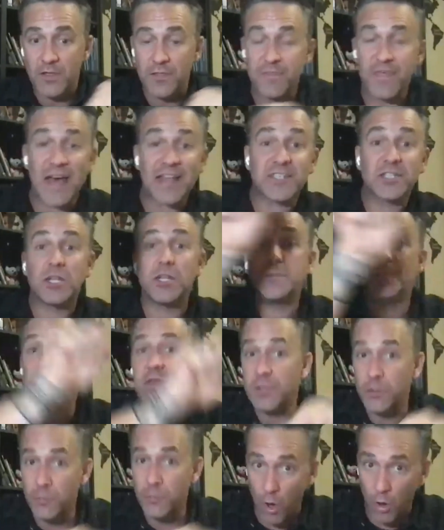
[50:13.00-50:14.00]
That's going to
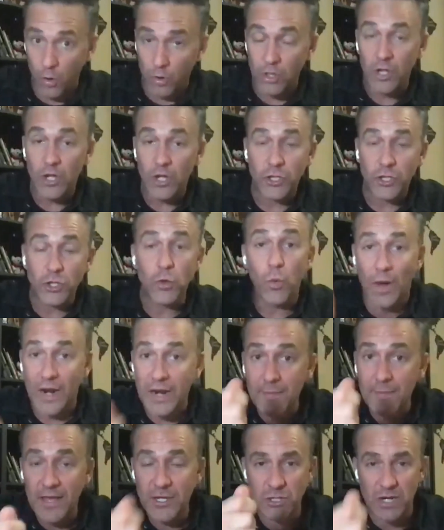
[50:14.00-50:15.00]
be the role. You
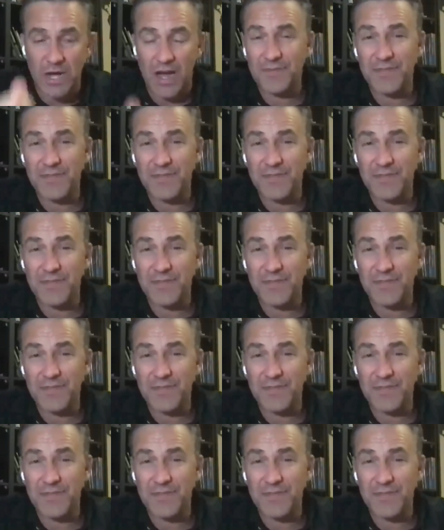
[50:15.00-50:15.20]
want to make sure.